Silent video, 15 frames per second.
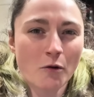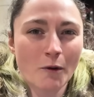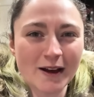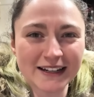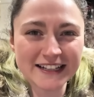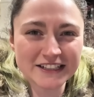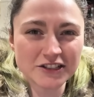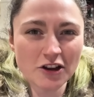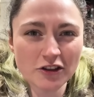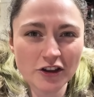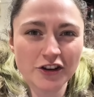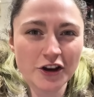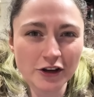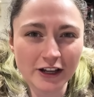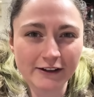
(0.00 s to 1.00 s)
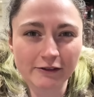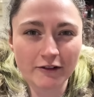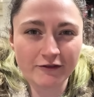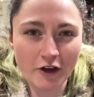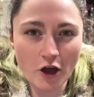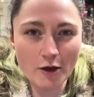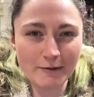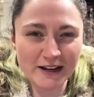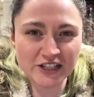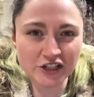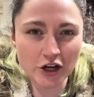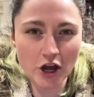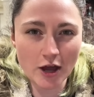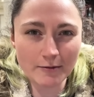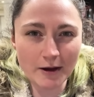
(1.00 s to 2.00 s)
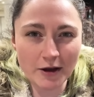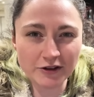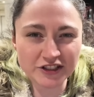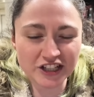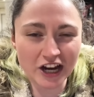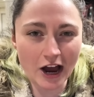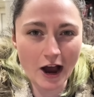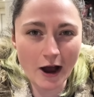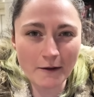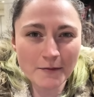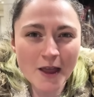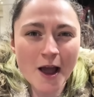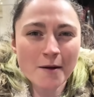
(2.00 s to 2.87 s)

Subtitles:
Well, it's not the newly refurbished Turbo Star,